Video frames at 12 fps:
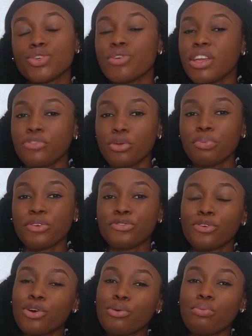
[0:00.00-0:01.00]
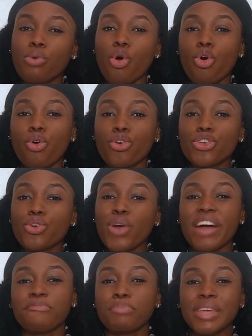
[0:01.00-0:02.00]
So if you perform or
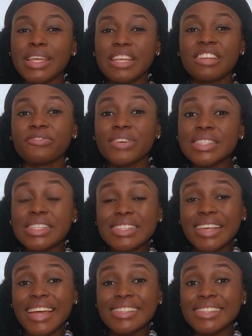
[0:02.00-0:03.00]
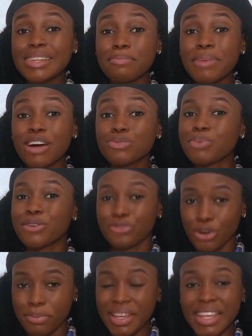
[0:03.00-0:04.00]
you have been fantasizing about
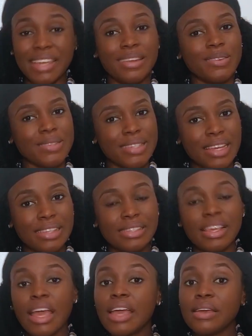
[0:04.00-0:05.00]
performing anal sex,